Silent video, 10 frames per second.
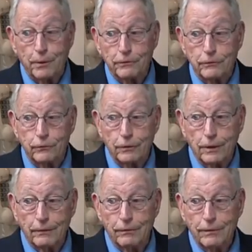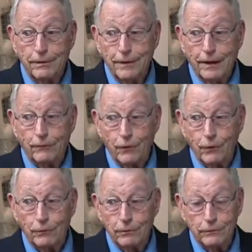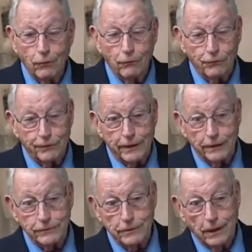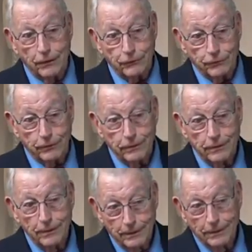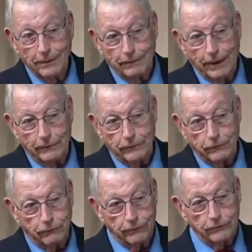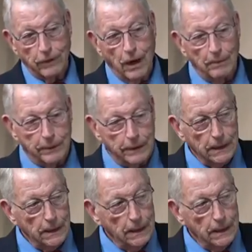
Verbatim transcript: expensive suit I've ever owned. It's over $3,000 for a driving suit for just a hobby.